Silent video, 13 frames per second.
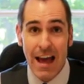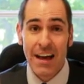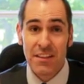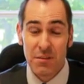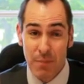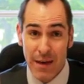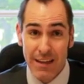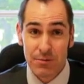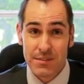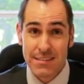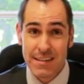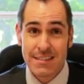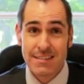and the
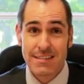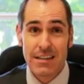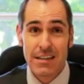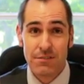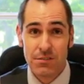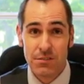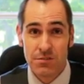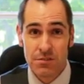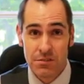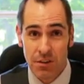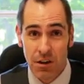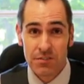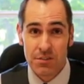penalties if you do
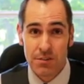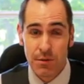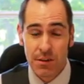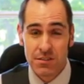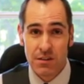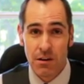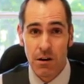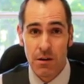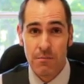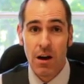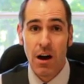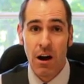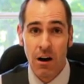not do them on
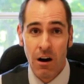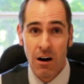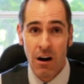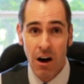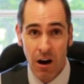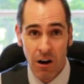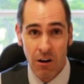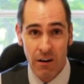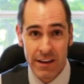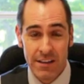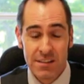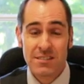time are high.